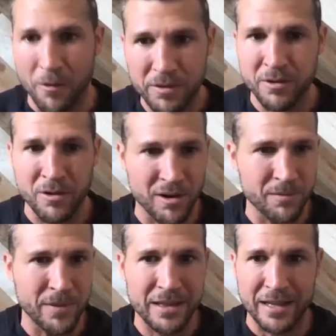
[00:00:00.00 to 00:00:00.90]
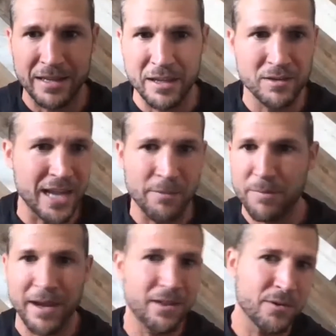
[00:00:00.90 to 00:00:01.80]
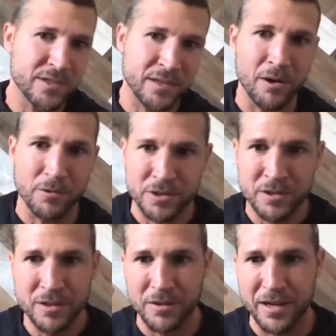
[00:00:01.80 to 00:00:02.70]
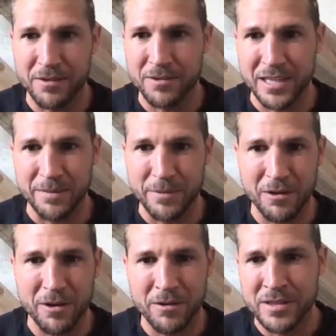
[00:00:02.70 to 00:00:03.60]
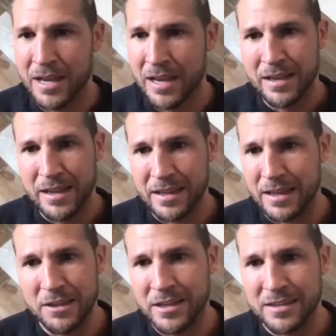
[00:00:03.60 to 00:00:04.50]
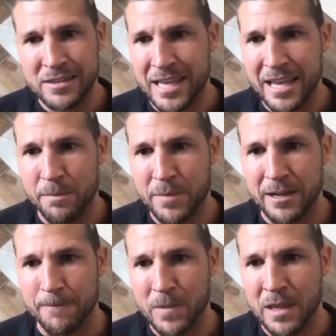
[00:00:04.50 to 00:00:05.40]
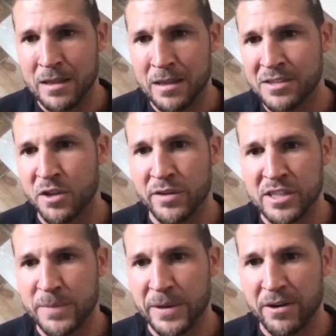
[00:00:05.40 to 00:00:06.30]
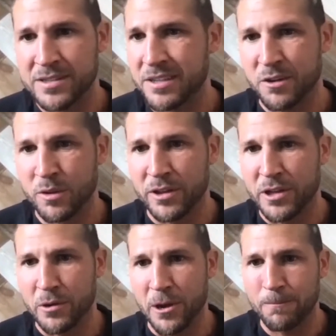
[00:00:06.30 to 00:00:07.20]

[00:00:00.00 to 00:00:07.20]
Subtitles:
You know what I mean? Like, David Bailey was the coach on the other team. You just can't beat it. And unless you've experienced it, you really don't know.